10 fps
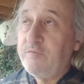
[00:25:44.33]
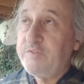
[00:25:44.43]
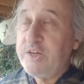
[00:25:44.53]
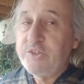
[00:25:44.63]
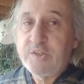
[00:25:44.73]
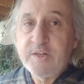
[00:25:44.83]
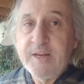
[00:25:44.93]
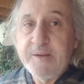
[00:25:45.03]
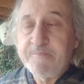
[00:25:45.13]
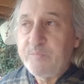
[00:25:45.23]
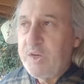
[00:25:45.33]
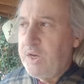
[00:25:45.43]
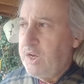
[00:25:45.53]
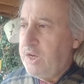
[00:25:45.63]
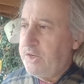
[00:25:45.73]
destiny,
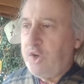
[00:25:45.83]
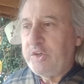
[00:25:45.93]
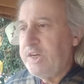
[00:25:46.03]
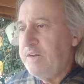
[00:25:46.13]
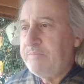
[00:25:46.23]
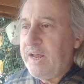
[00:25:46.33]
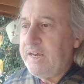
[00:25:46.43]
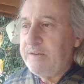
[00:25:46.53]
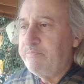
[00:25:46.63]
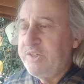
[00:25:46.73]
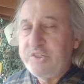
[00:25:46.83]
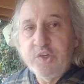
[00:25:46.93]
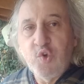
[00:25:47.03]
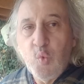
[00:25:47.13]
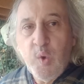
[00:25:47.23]
not in a like
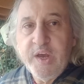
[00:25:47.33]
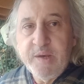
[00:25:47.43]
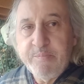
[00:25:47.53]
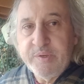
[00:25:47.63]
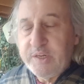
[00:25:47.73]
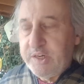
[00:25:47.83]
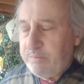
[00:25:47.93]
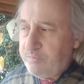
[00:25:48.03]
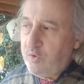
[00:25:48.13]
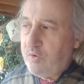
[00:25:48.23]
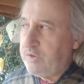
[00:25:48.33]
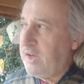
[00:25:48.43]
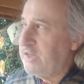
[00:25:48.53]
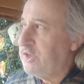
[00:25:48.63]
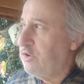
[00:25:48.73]
mystical way, but in a more
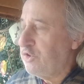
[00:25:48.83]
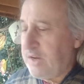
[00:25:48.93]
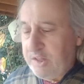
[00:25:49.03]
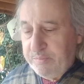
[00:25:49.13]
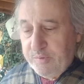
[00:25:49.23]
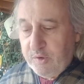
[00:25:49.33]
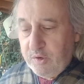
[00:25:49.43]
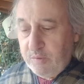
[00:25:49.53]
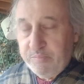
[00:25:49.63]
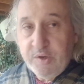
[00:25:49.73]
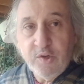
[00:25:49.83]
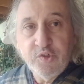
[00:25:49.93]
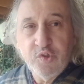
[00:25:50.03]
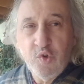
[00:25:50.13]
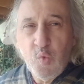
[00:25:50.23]
social
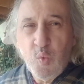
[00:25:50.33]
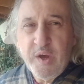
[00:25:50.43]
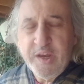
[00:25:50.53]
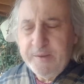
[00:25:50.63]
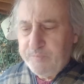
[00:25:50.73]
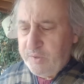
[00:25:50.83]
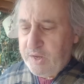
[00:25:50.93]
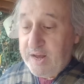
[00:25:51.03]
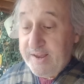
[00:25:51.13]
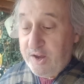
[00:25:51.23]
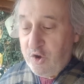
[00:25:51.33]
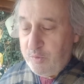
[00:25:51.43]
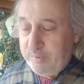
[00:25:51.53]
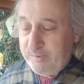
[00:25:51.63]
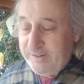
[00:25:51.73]
anthropological way, I
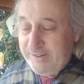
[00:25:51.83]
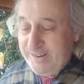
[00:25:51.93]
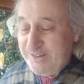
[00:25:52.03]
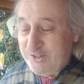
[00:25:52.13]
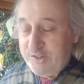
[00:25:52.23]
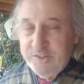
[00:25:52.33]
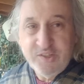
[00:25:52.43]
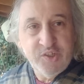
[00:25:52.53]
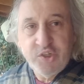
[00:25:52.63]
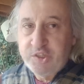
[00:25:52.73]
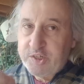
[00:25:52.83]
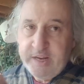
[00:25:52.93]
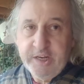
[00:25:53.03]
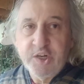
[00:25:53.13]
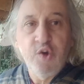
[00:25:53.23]
hope, at least this is just
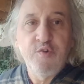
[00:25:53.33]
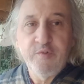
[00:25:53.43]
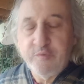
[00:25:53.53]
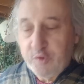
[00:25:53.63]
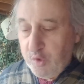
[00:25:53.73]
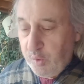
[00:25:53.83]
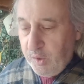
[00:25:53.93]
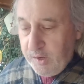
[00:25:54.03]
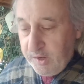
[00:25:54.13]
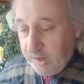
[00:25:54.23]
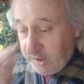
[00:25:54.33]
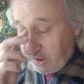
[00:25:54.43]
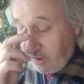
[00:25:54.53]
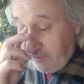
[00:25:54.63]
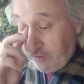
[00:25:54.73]
like an overview.
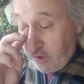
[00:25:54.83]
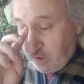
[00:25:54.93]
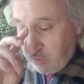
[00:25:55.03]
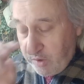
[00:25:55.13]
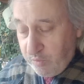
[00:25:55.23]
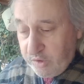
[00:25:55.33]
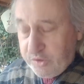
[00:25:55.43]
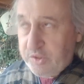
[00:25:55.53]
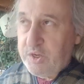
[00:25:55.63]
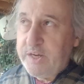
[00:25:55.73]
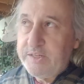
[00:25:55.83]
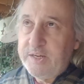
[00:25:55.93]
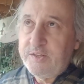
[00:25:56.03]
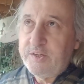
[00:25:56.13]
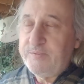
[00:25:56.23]
So the first one was this
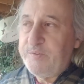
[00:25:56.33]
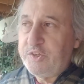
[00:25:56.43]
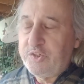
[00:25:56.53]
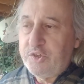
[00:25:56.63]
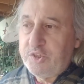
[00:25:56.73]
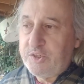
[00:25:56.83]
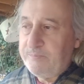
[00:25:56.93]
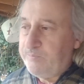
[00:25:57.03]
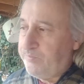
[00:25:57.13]
idea that it's just